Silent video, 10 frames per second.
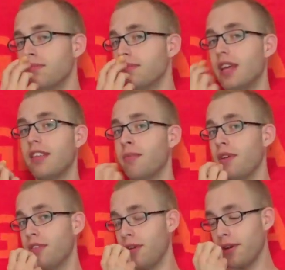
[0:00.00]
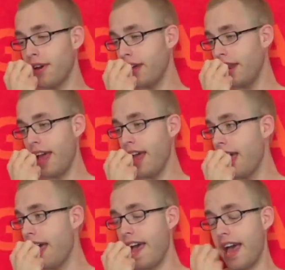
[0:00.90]
it smells so good.
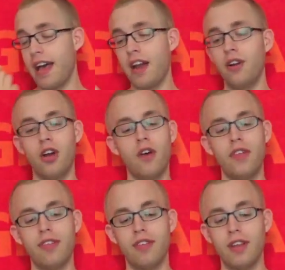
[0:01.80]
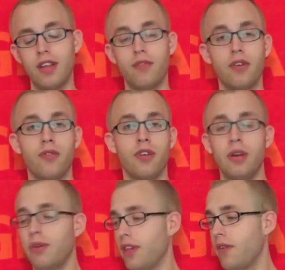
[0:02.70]
And I don't know if they send it for free
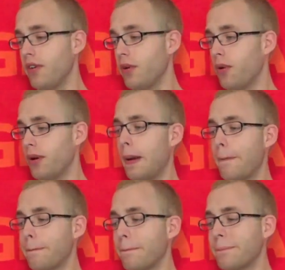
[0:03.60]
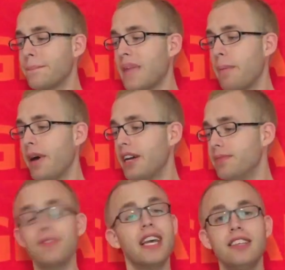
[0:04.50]
with every order, but
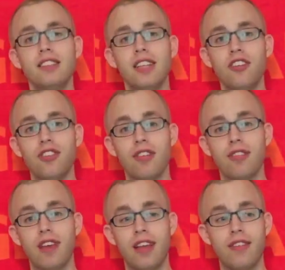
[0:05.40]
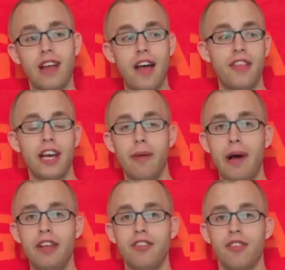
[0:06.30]
it's delicious. And I think I
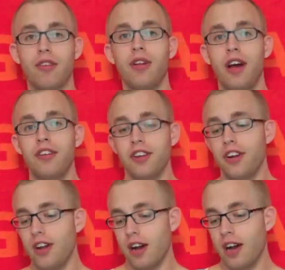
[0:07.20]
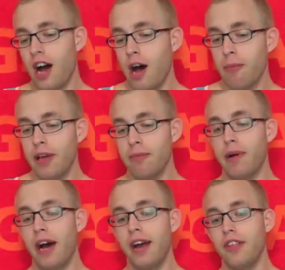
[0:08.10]
might just go to Undergear dot com and
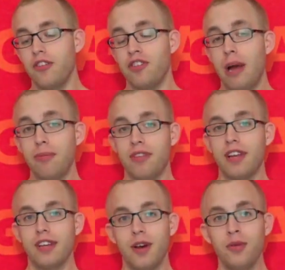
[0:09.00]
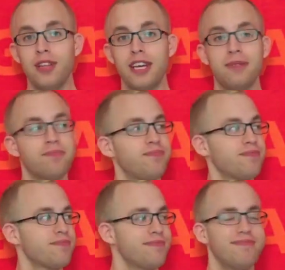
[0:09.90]
buy their chapstick only.
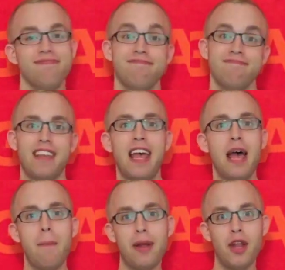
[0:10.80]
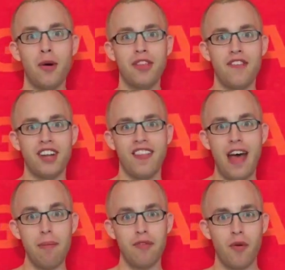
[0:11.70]
But no one's ever done
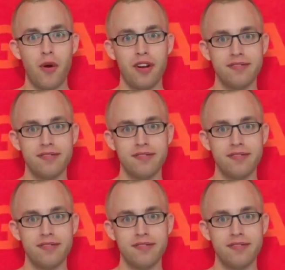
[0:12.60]
that before.